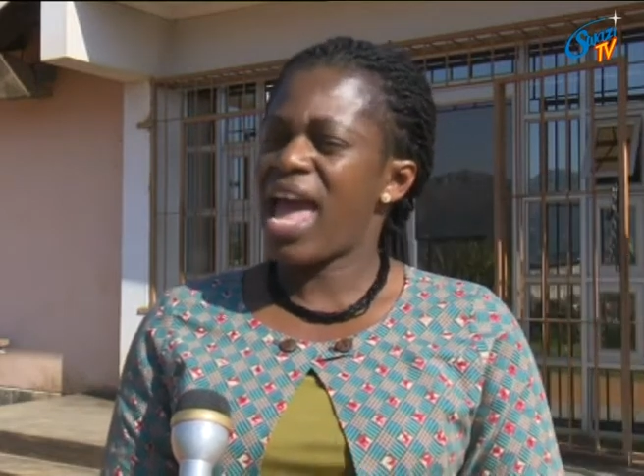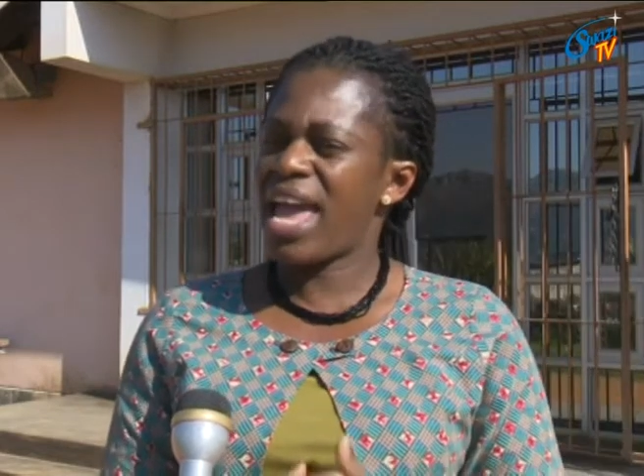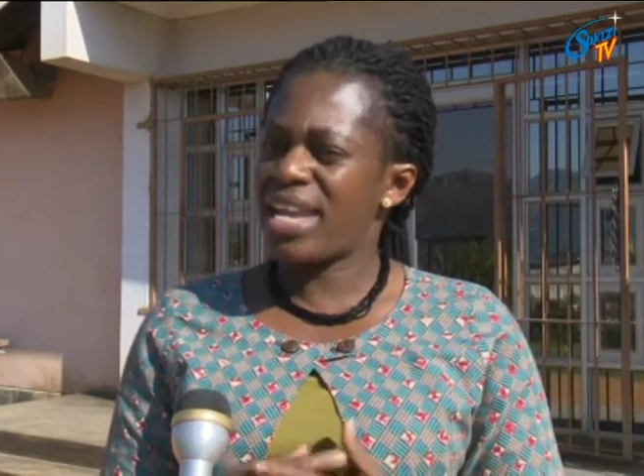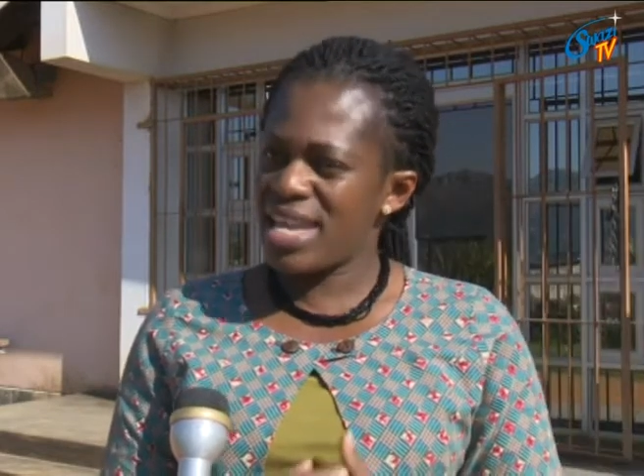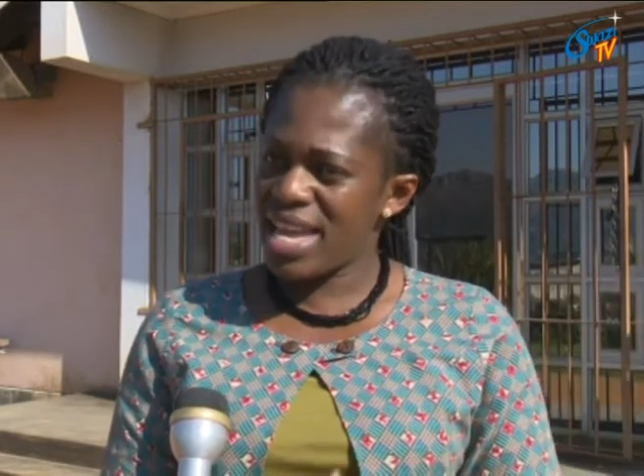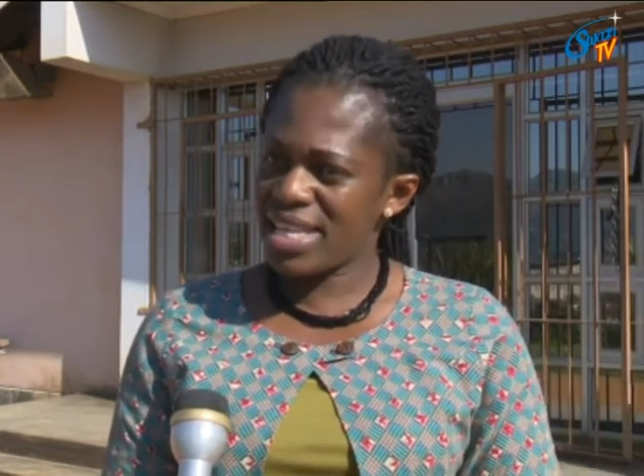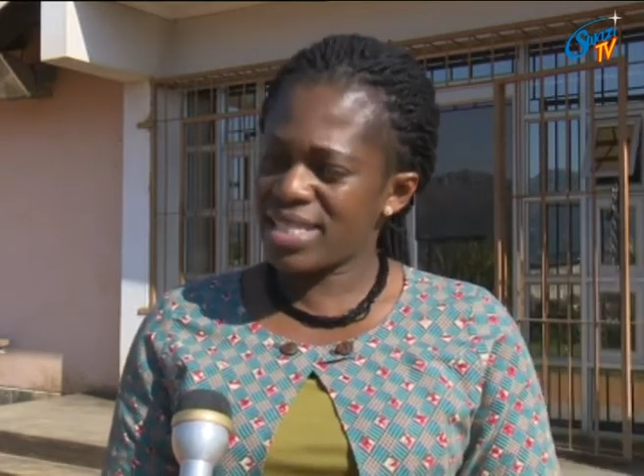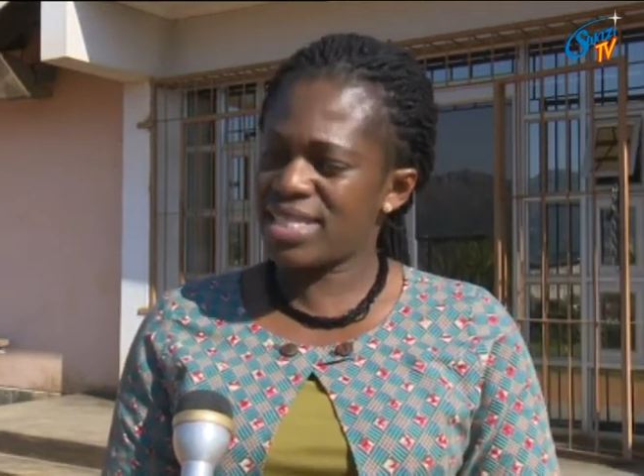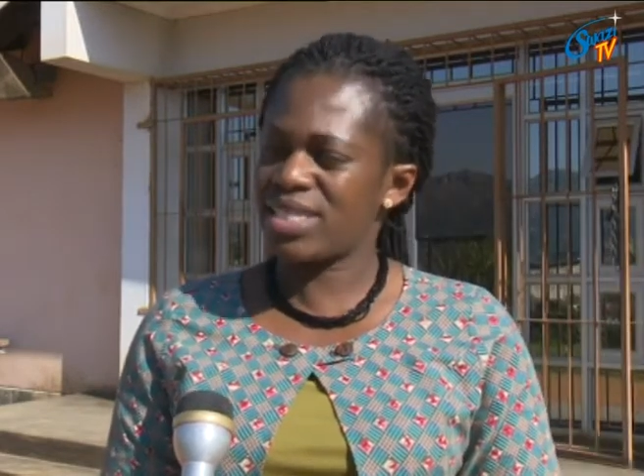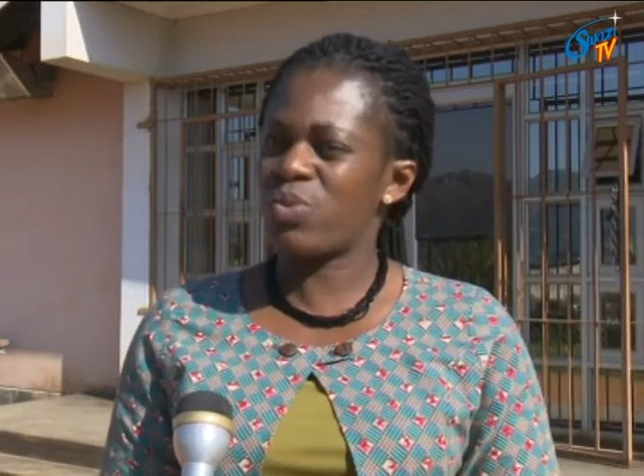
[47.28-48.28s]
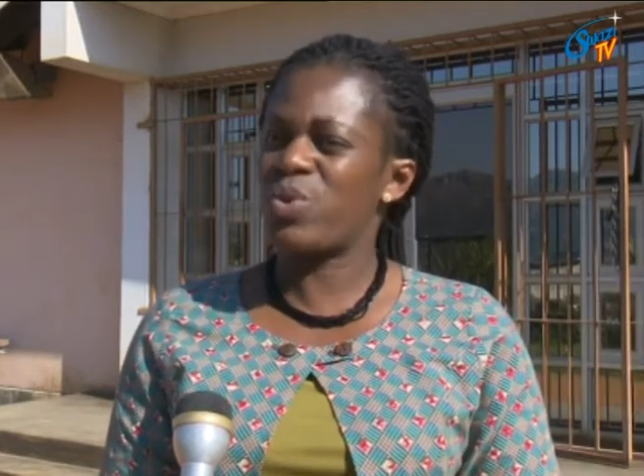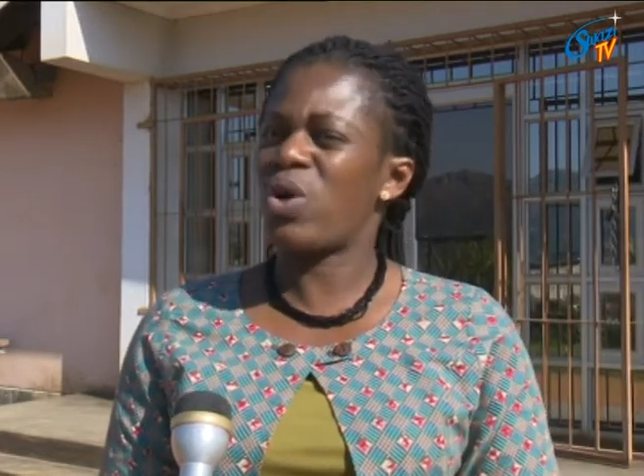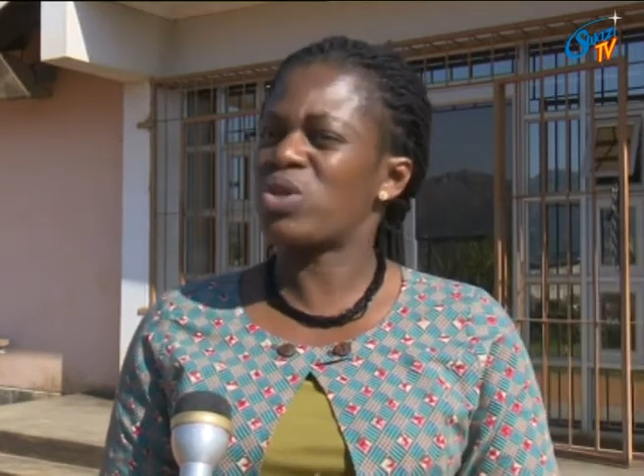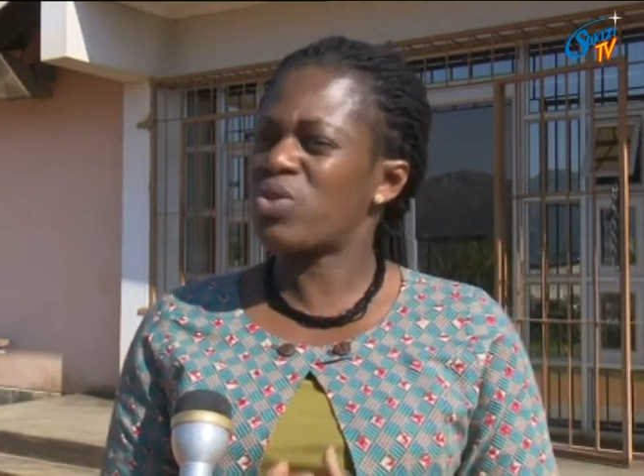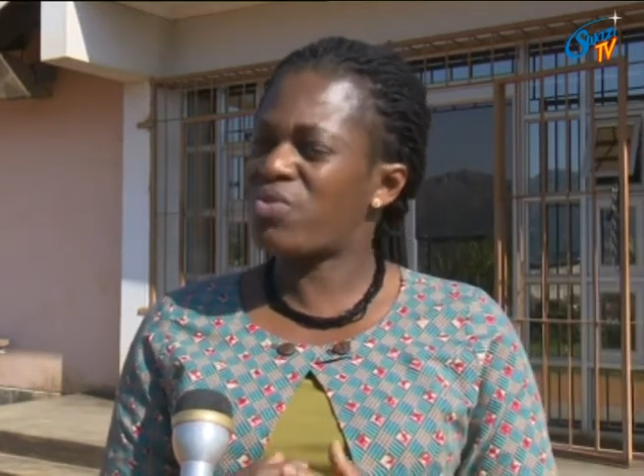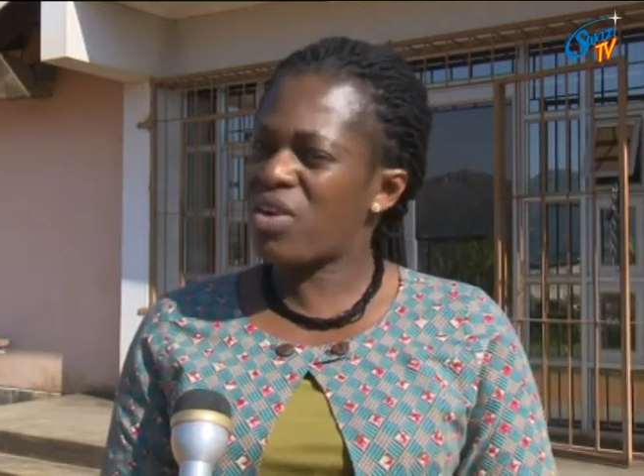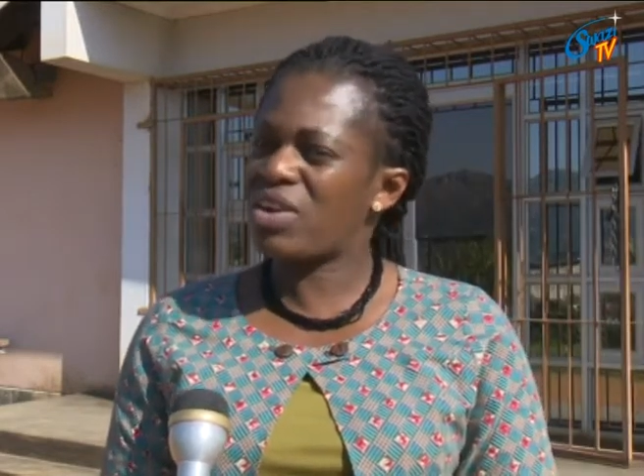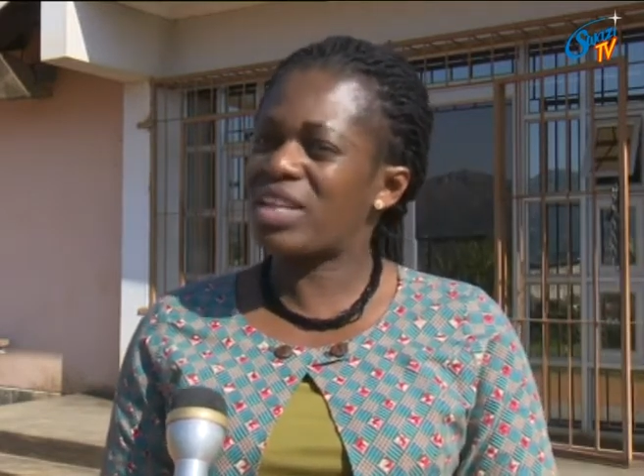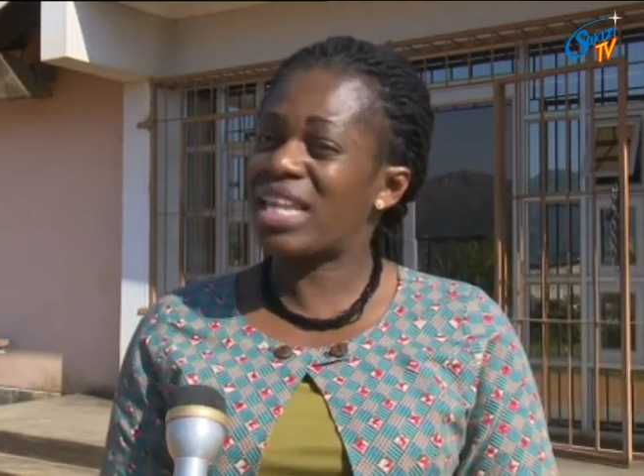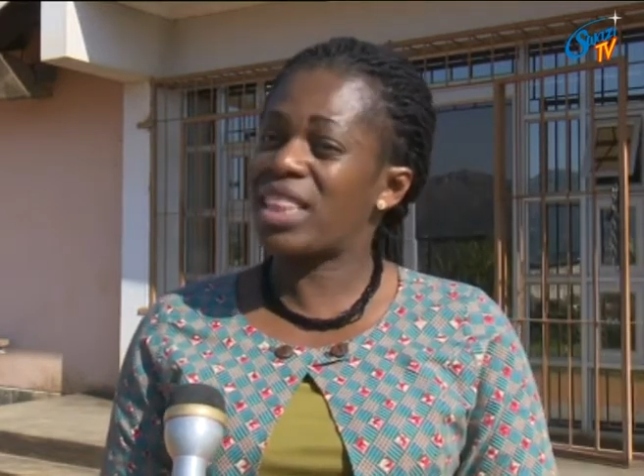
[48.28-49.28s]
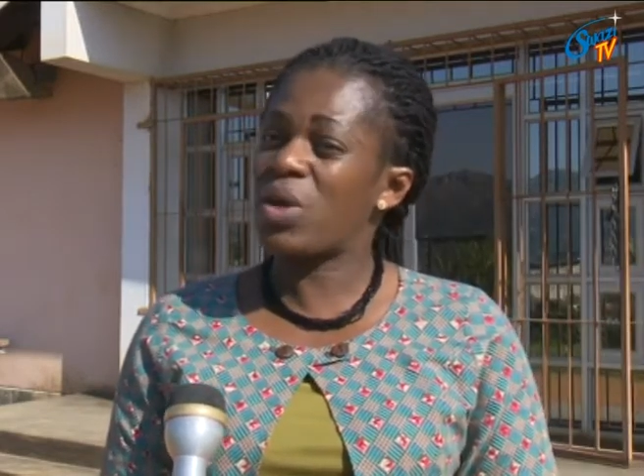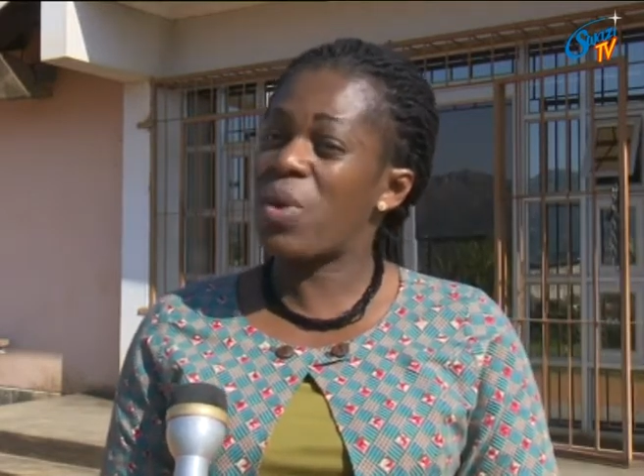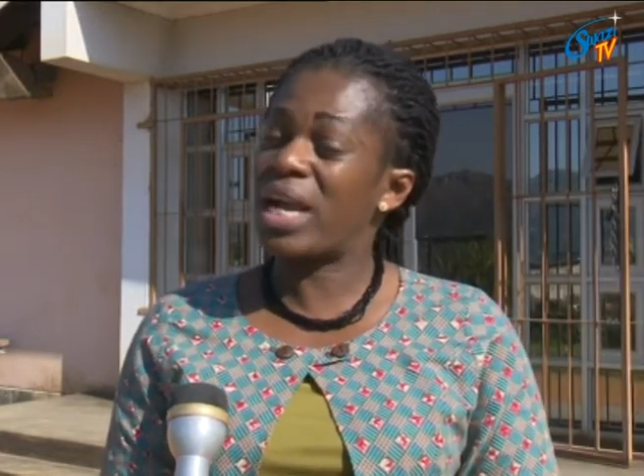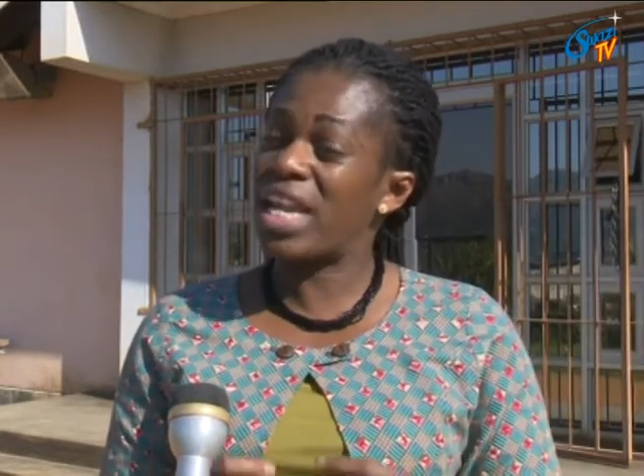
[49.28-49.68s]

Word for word: And yet, we also found out that there were